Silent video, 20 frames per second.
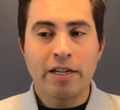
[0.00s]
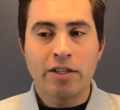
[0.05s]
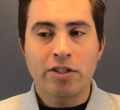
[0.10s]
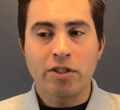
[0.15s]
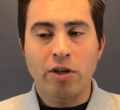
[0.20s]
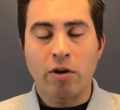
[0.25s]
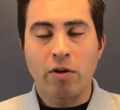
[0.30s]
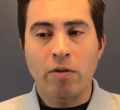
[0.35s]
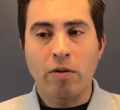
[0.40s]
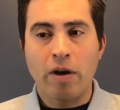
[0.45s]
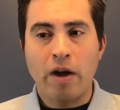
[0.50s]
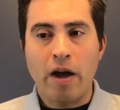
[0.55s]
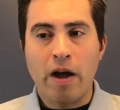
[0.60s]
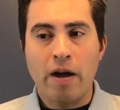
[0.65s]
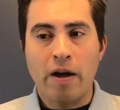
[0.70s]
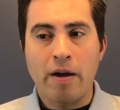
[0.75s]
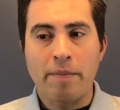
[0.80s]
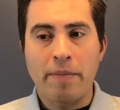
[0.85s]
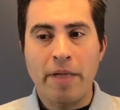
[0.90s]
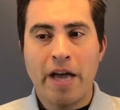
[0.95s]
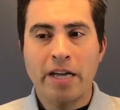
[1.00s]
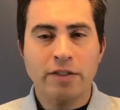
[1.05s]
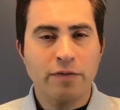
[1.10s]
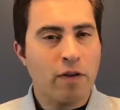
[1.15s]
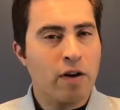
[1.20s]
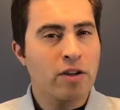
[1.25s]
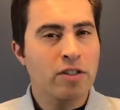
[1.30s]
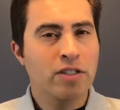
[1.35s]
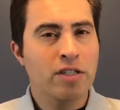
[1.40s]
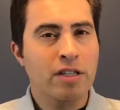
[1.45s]
So as
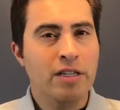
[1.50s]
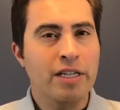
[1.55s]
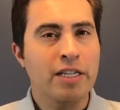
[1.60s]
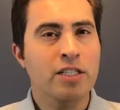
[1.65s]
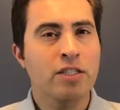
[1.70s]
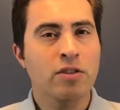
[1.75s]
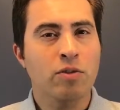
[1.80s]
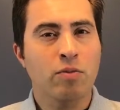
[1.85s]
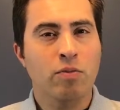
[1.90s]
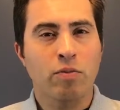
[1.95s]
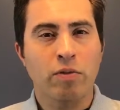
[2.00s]
far as the list,